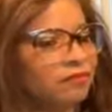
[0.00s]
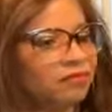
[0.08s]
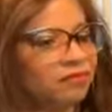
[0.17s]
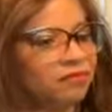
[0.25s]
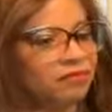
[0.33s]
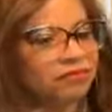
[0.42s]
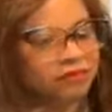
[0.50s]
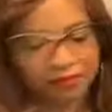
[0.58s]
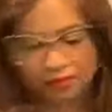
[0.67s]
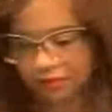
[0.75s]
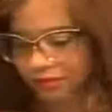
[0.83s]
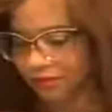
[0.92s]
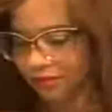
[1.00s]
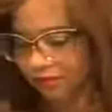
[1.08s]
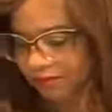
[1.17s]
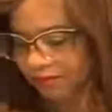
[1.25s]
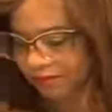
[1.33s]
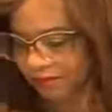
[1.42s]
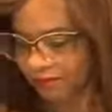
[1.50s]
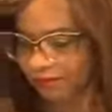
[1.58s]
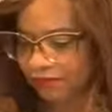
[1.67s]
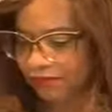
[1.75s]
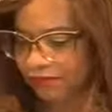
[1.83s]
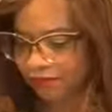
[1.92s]

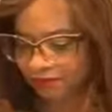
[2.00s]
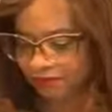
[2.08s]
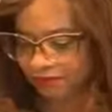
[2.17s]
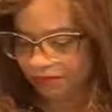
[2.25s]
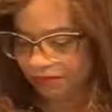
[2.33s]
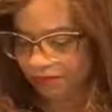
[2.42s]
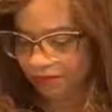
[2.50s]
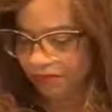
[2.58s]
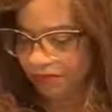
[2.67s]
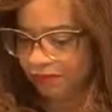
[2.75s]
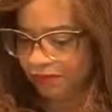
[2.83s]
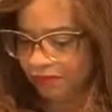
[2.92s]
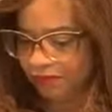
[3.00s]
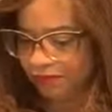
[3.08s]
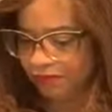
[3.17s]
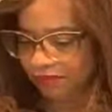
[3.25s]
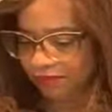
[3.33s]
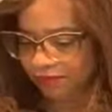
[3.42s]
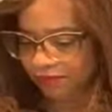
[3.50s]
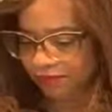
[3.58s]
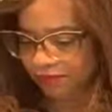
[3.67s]
(silent)